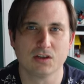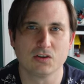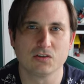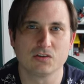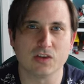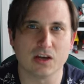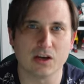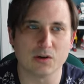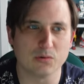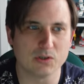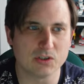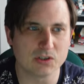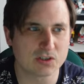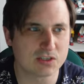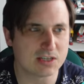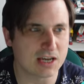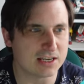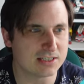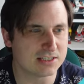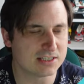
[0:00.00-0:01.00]
So we're just
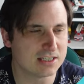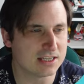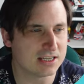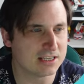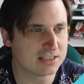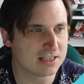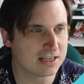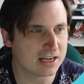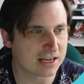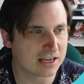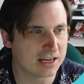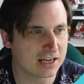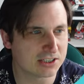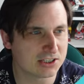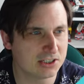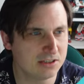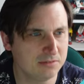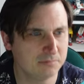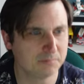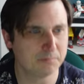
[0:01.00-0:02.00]
testing the internet
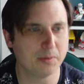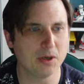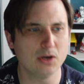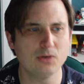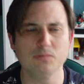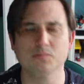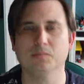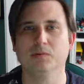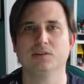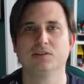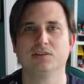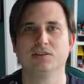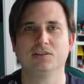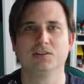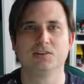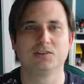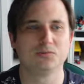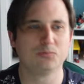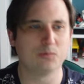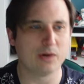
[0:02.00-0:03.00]
connection. Boom,
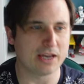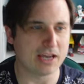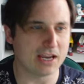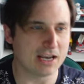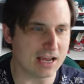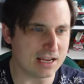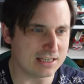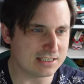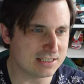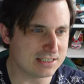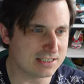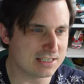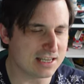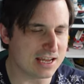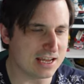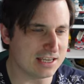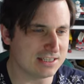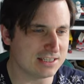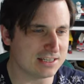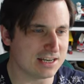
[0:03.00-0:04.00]
we're connected to
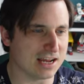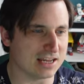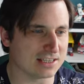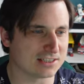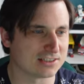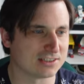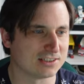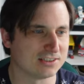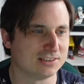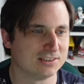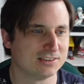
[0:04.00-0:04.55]
the internet.